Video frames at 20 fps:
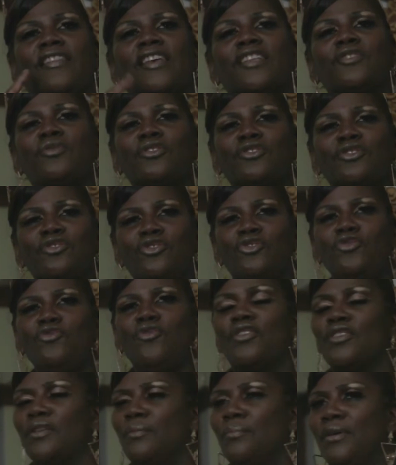That's what you do
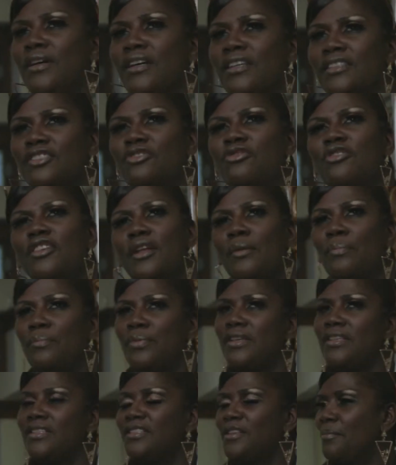on the bus. You get
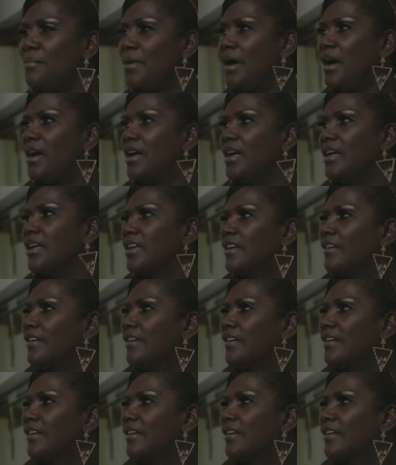a peace of mind.